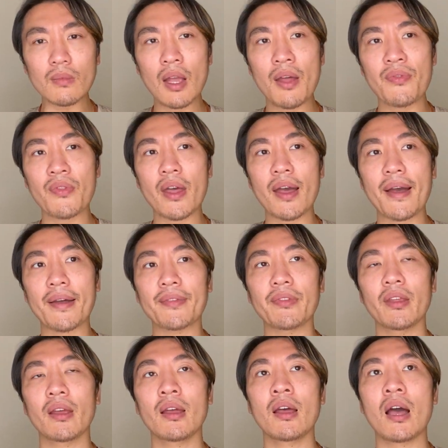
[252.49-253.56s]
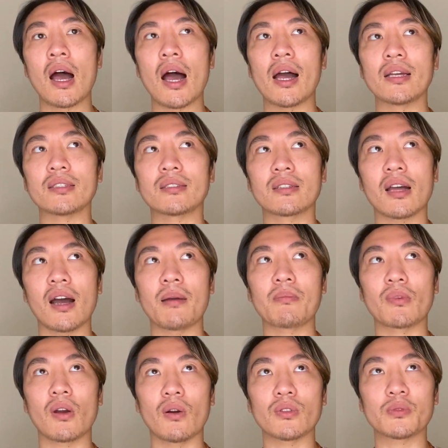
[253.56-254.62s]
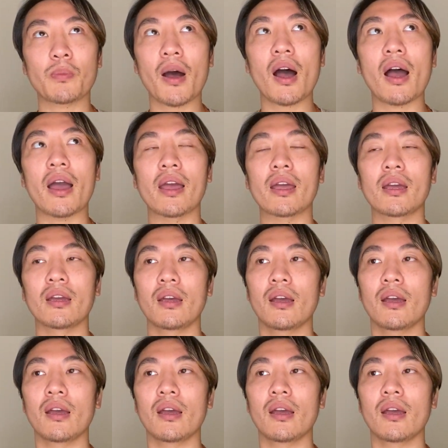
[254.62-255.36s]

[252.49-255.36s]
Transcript: And then as time goes by,